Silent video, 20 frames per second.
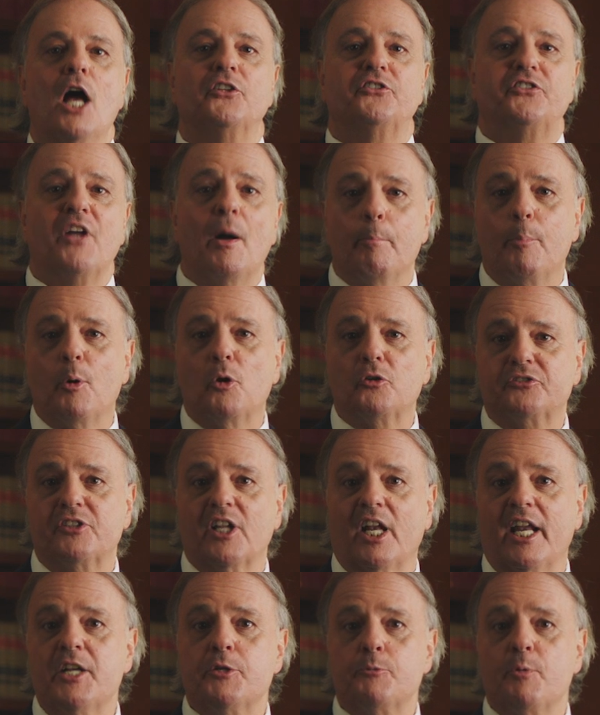Some
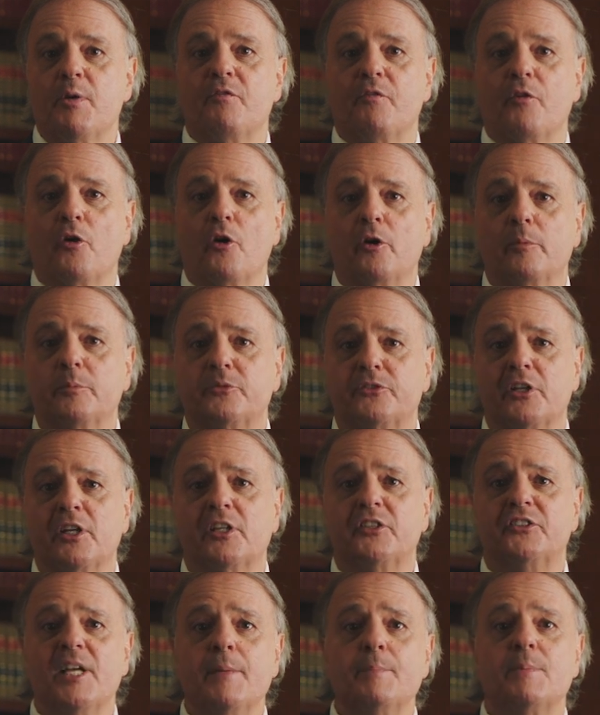personal injury firms
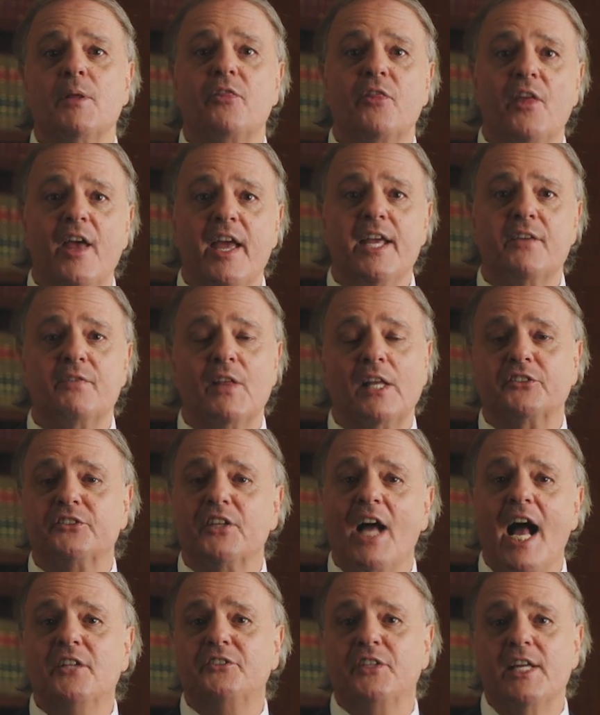seem to think that
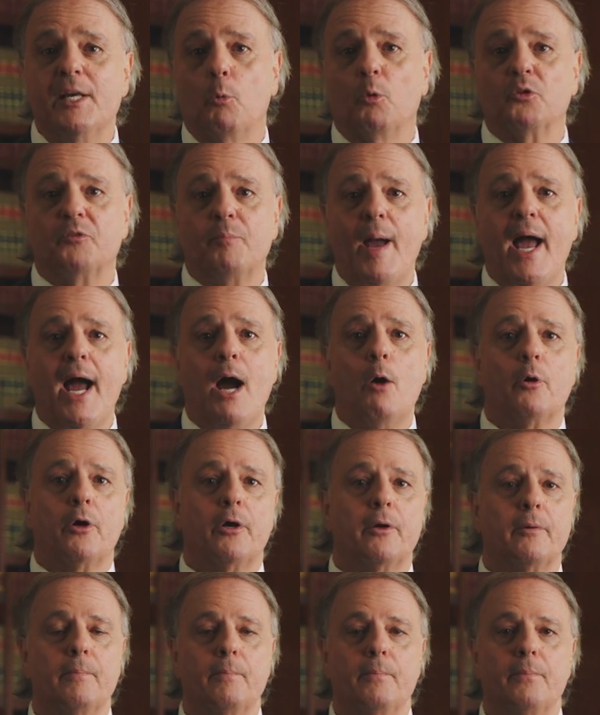size equals power.
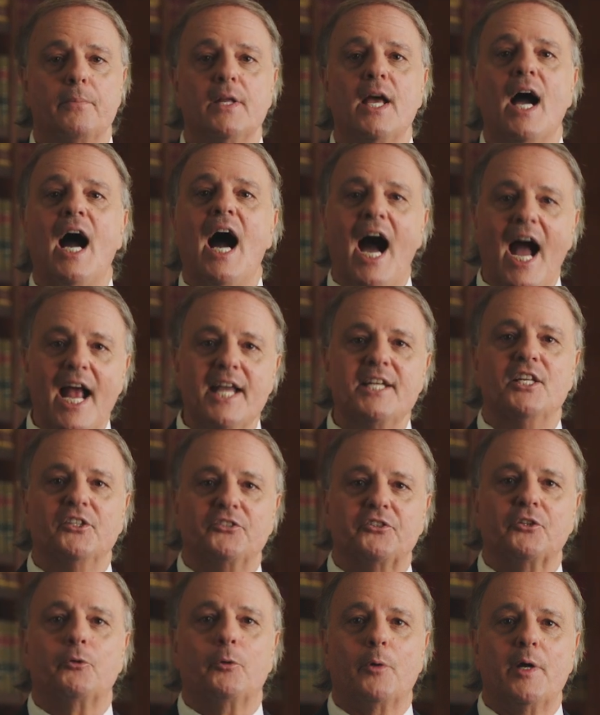I
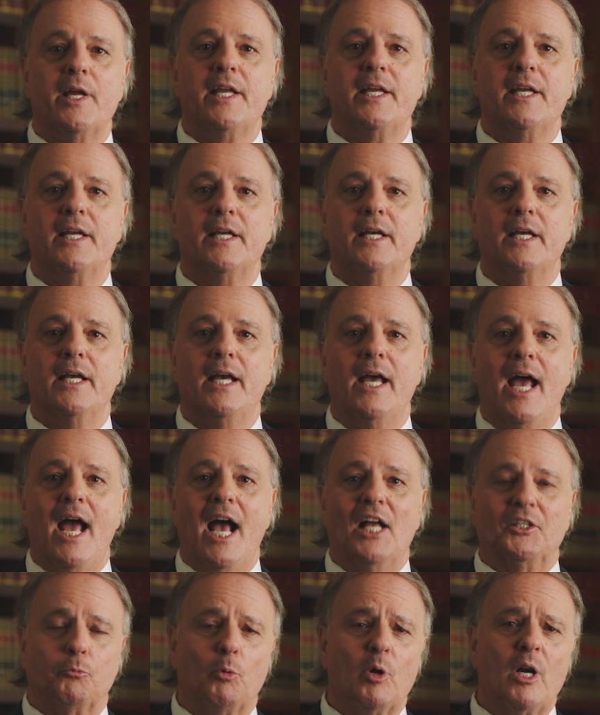disagree.
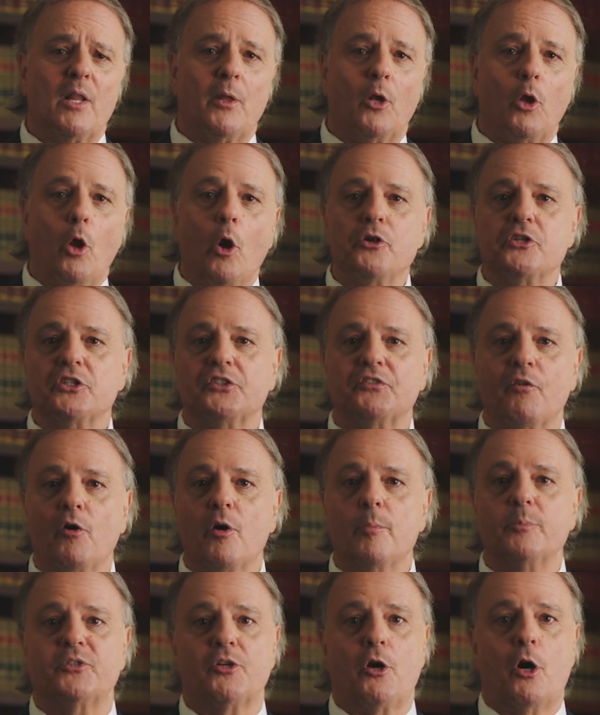As one of the largest
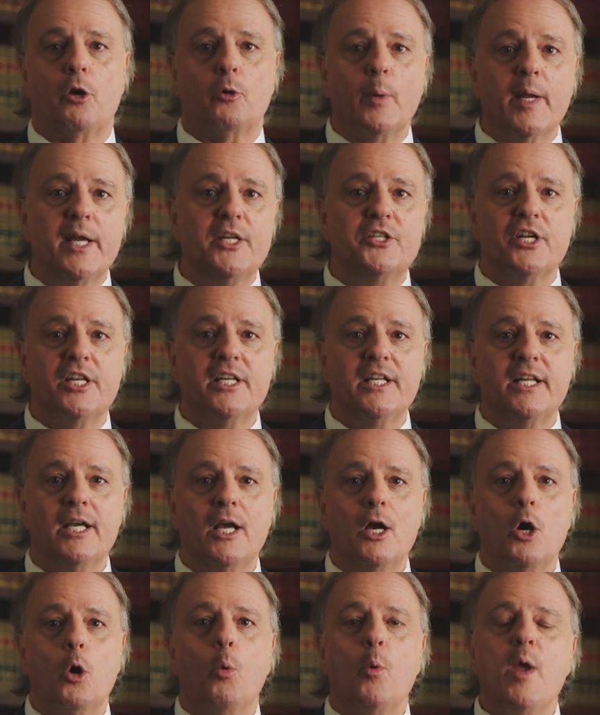firms in our region,
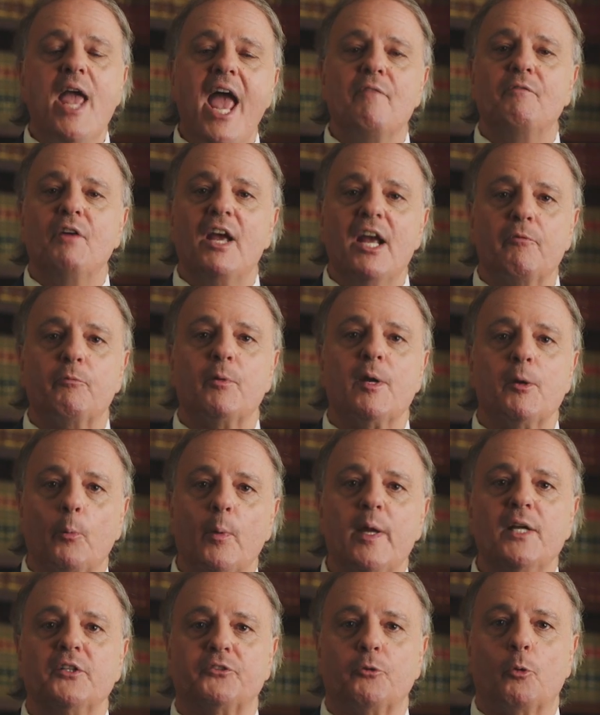we have every
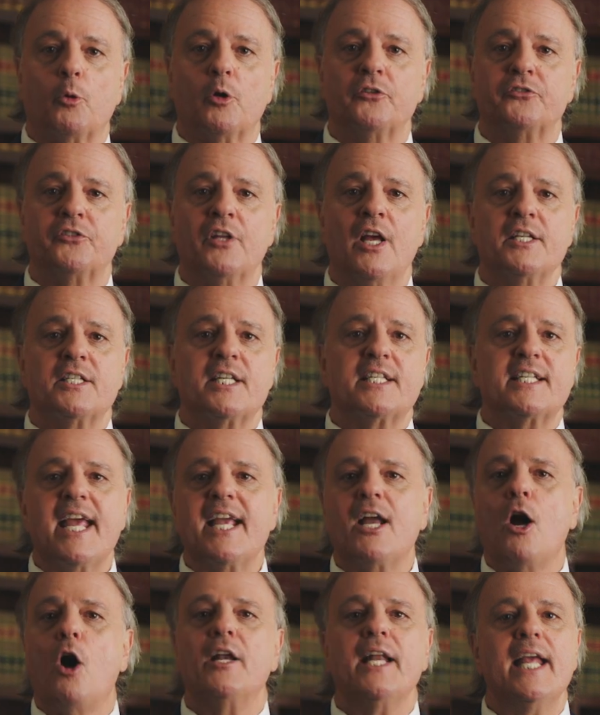resource to take
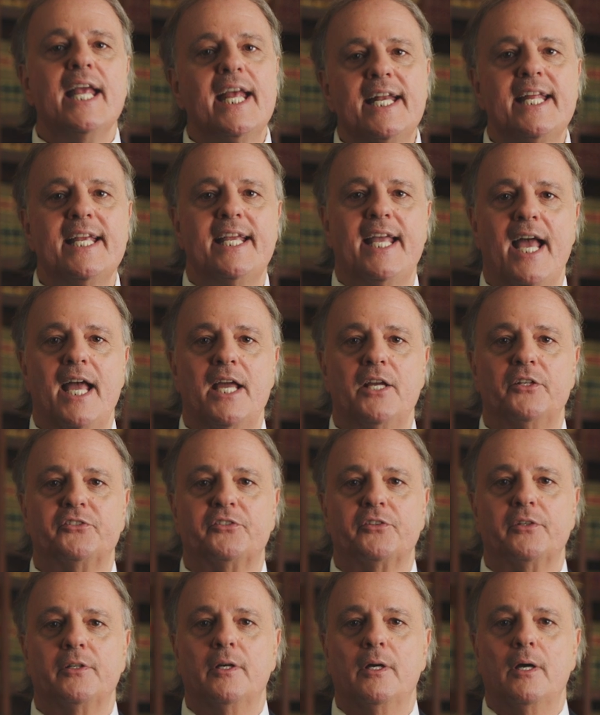on any
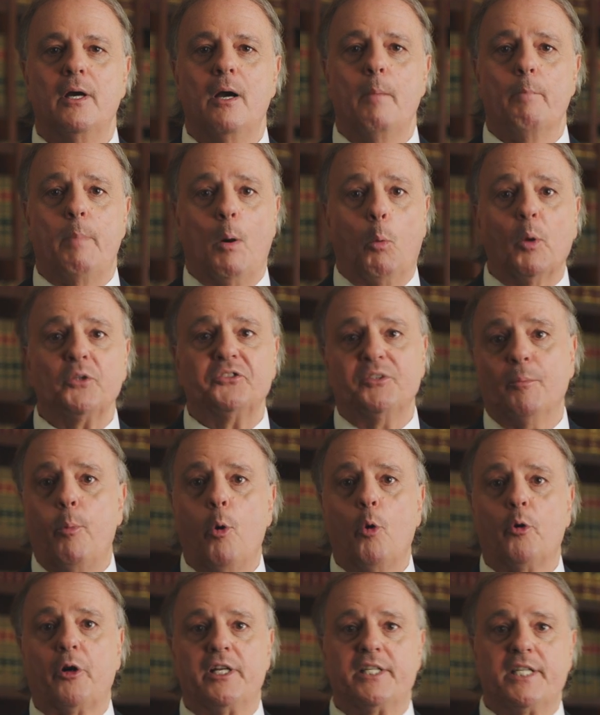case. But what's
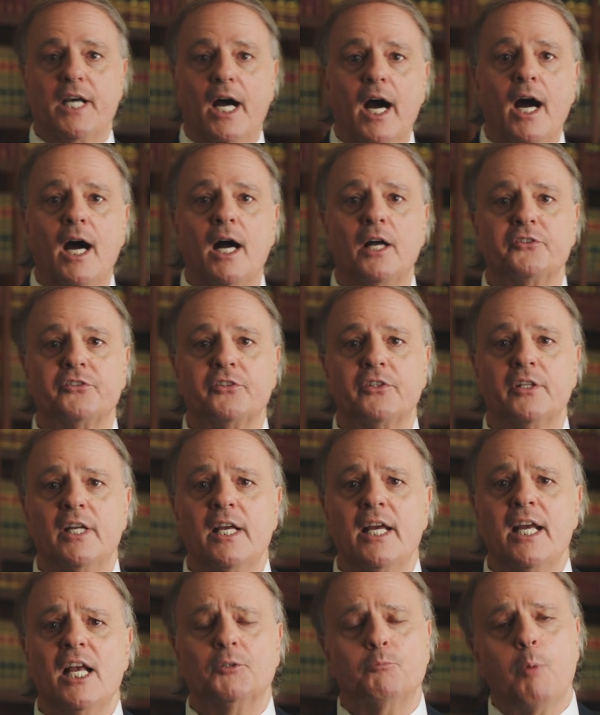important to us
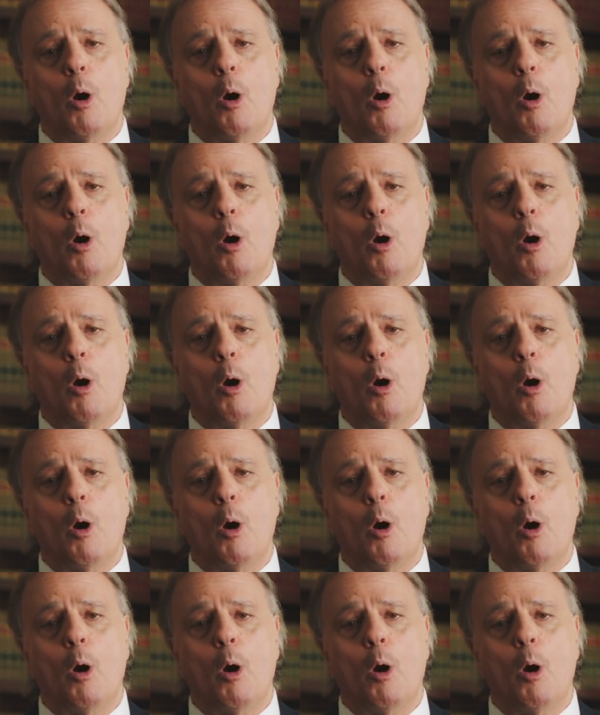is